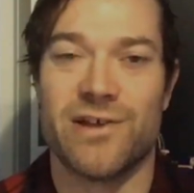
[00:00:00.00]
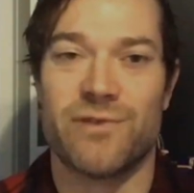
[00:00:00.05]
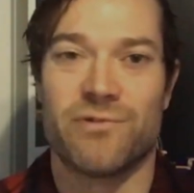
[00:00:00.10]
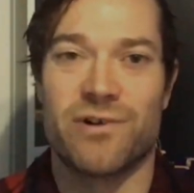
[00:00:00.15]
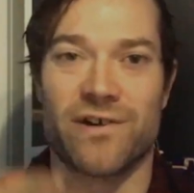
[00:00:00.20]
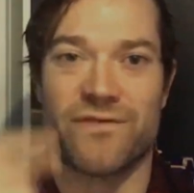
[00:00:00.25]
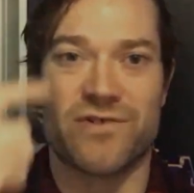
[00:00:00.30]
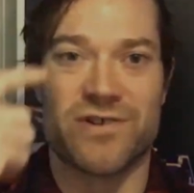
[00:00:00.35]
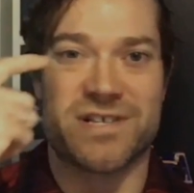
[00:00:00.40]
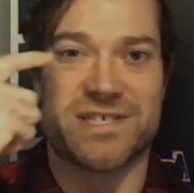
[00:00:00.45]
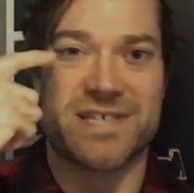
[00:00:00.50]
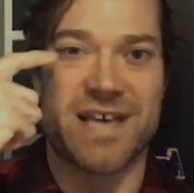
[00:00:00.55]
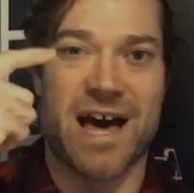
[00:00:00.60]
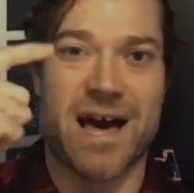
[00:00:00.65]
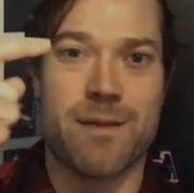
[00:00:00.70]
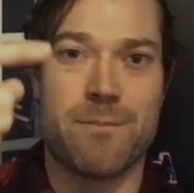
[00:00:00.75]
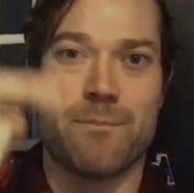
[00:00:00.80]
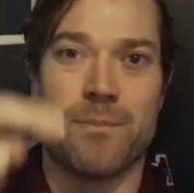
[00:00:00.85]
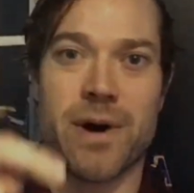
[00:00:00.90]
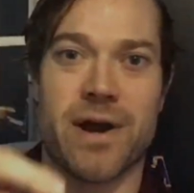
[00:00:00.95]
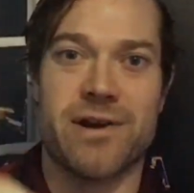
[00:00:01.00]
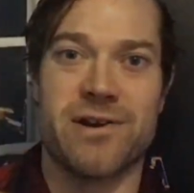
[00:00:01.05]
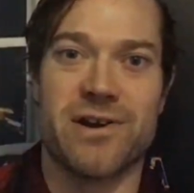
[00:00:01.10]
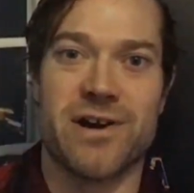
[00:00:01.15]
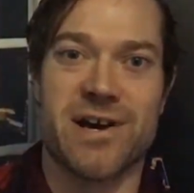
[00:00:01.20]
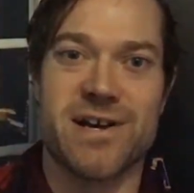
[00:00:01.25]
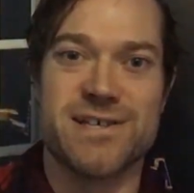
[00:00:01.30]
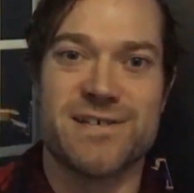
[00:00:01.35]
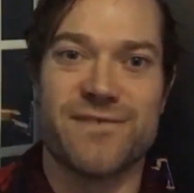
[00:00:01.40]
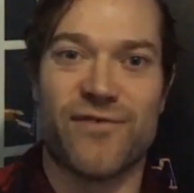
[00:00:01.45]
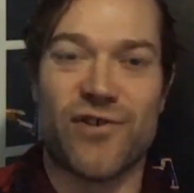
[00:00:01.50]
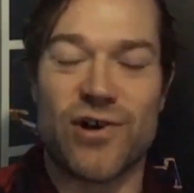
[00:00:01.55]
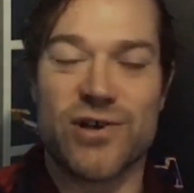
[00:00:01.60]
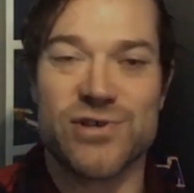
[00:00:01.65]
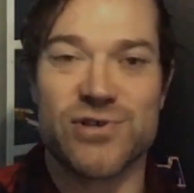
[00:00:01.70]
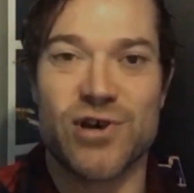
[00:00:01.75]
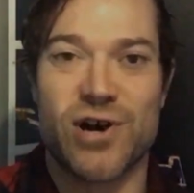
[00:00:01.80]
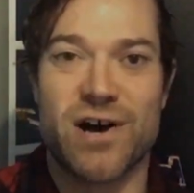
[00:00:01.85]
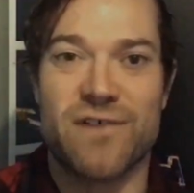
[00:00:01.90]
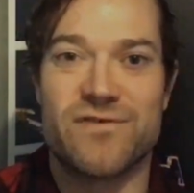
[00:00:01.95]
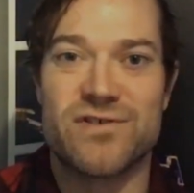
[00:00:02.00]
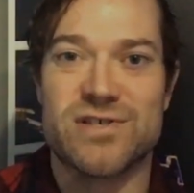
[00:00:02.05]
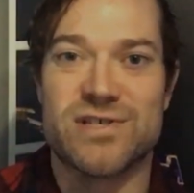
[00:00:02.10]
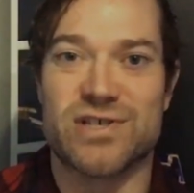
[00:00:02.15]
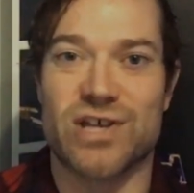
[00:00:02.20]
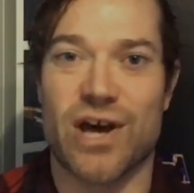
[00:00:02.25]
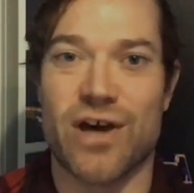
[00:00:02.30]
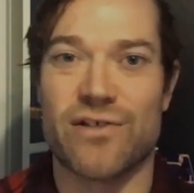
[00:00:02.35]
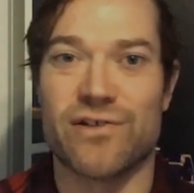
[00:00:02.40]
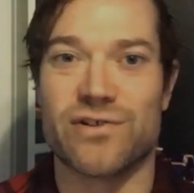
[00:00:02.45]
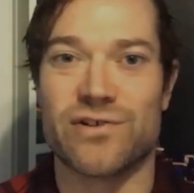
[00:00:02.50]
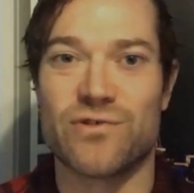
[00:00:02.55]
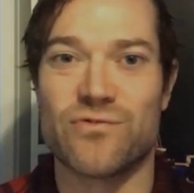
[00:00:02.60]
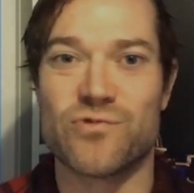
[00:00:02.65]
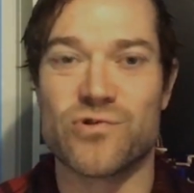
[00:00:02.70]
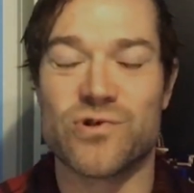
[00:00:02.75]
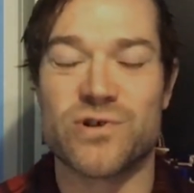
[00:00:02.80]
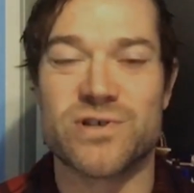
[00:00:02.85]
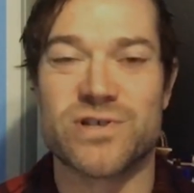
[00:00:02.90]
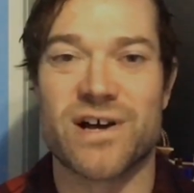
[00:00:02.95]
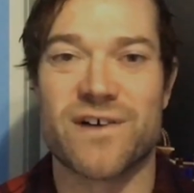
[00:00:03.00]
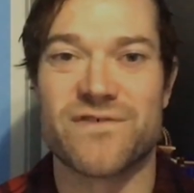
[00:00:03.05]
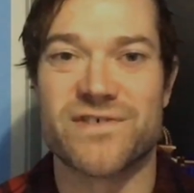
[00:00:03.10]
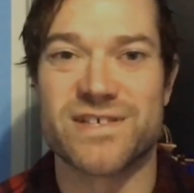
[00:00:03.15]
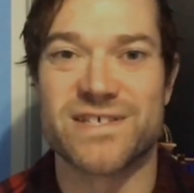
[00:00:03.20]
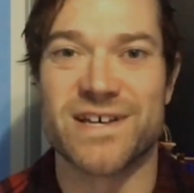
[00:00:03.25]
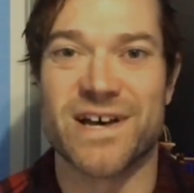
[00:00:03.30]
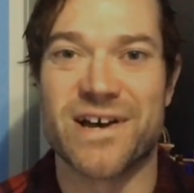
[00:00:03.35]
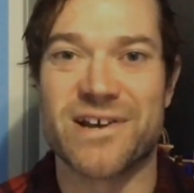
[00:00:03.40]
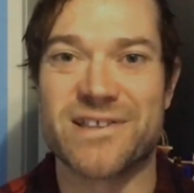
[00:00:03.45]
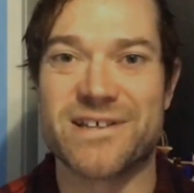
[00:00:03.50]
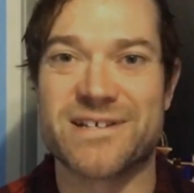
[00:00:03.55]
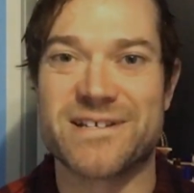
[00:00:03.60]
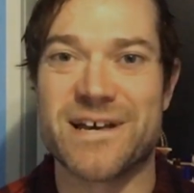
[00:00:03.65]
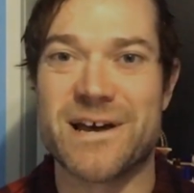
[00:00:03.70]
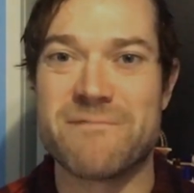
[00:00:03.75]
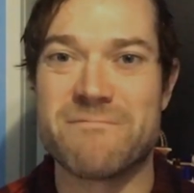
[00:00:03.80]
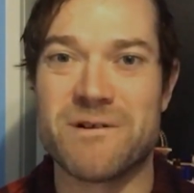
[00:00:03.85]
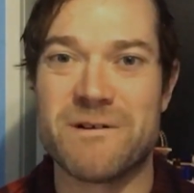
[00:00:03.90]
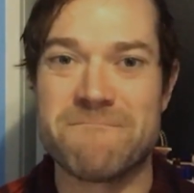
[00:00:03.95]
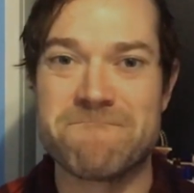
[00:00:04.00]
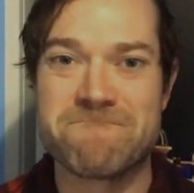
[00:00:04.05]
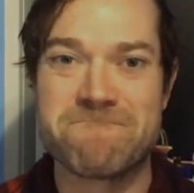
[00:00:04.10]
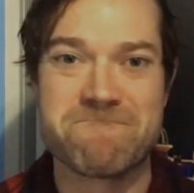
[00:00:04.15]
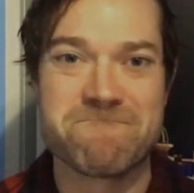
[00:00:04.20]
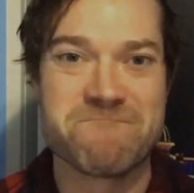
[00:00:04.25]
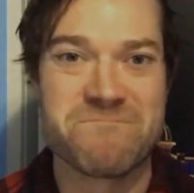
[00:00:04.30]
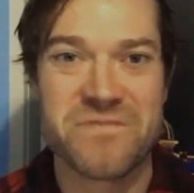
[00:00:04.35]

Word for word: And then one of their sad button eyes falls off and silently rolls off the side of the table.